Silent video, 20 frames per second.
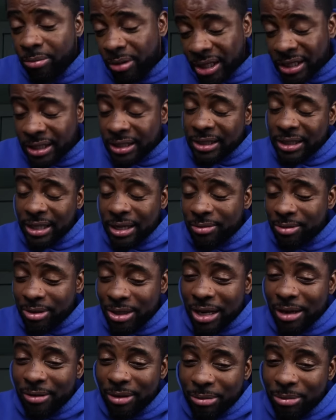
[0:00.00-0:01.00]
But at the same
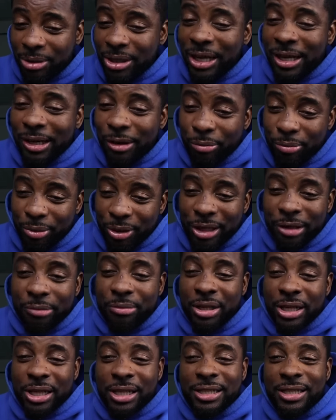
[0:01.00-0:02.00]
time, let me not complain,
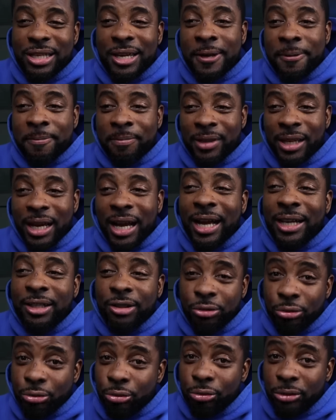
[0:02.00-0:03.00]
because I
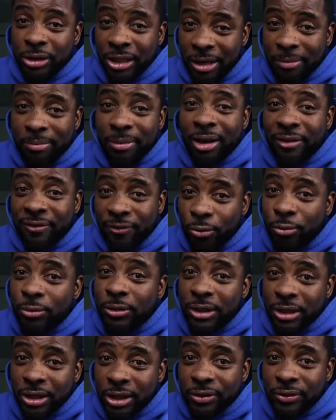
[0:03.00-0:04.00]
do get my food
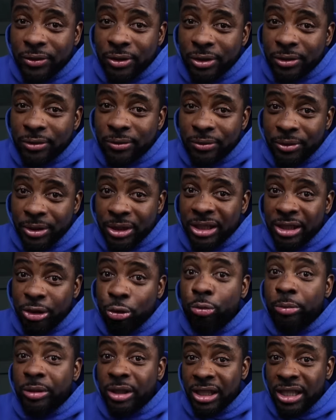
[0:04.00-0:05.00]
delivered via
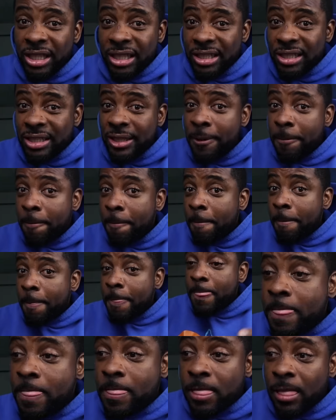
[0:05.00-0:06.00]
Uber Eats,
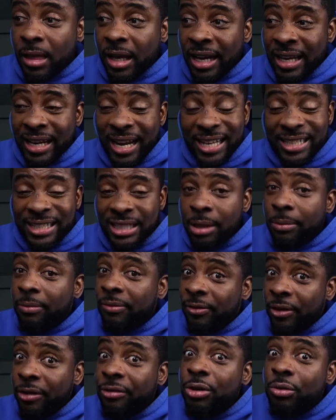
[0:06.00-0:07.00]
and I tip
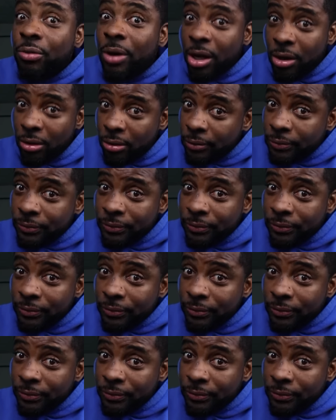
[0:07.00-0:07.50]
very well.